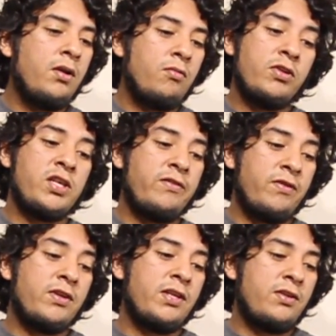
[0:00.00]
which I've
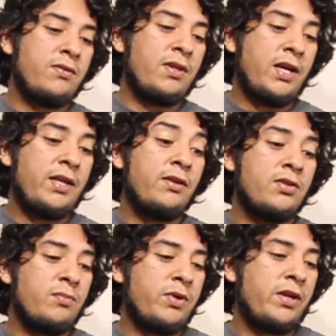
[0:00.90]
looked into a lot, and there's
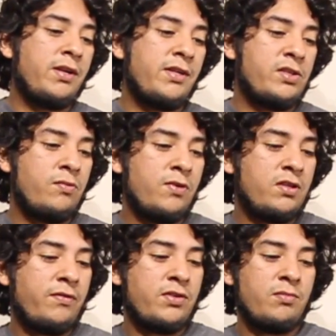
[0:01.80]
some pretty decent ones
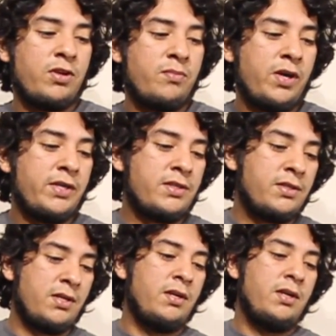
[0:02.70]
for some good prices.